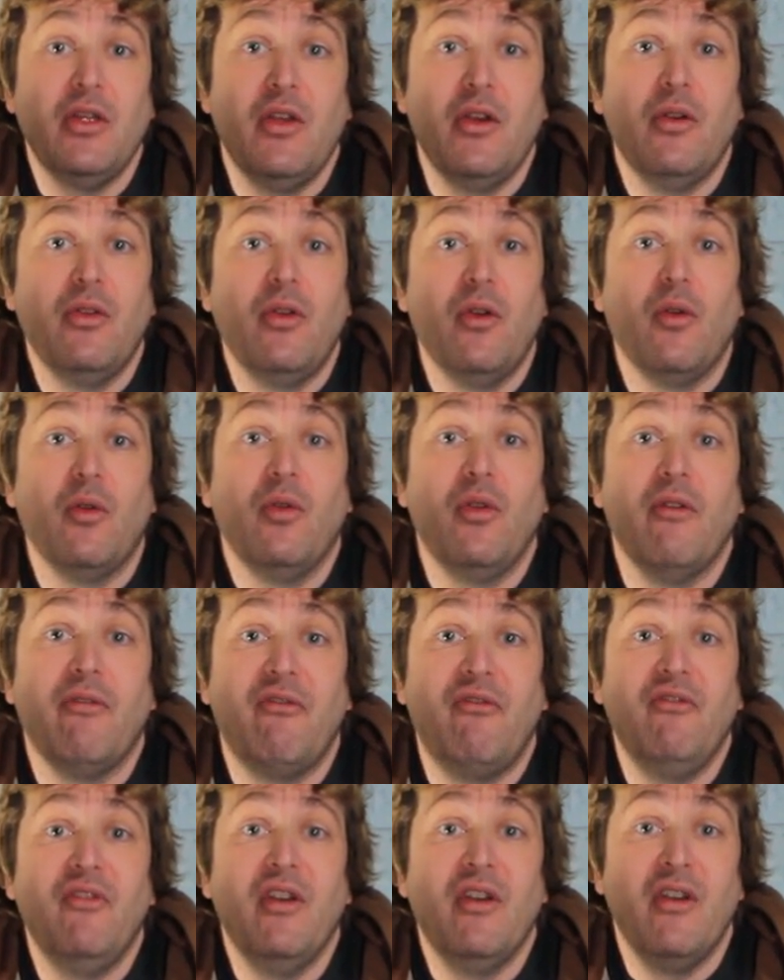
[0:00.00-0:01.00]

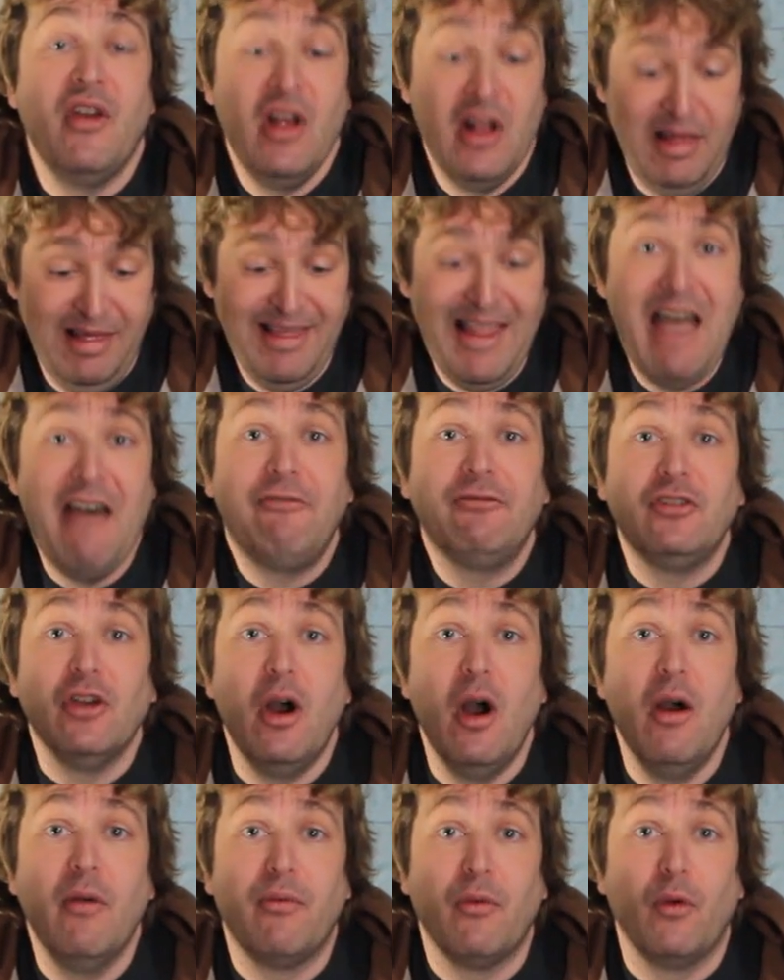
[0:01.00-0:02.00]
the
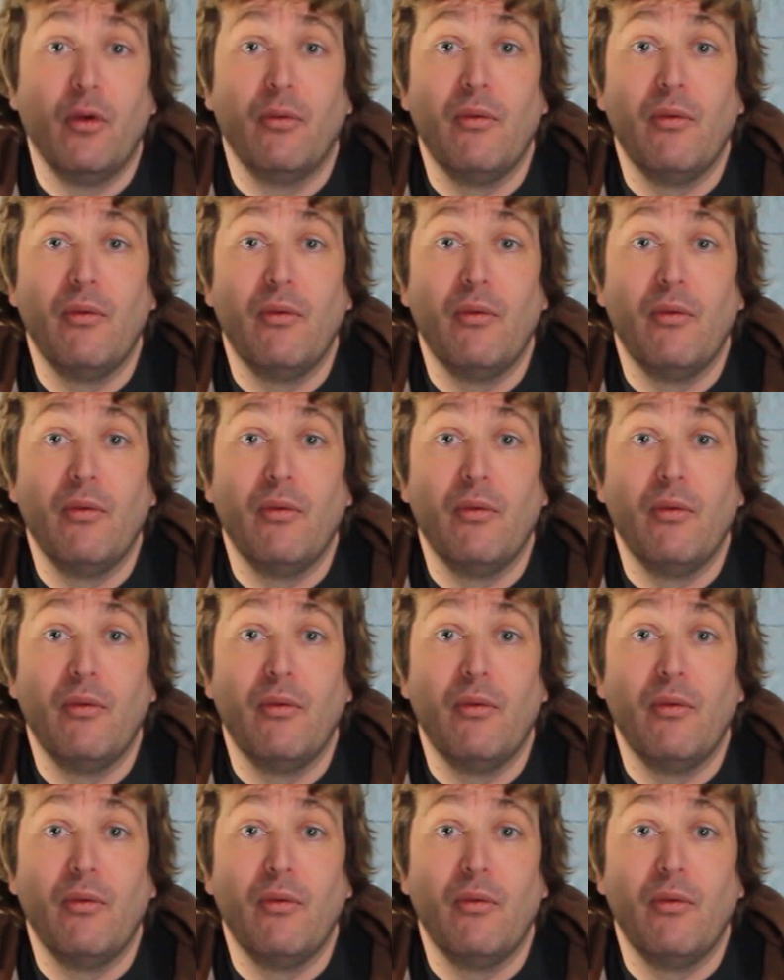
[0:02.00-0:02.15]
leftover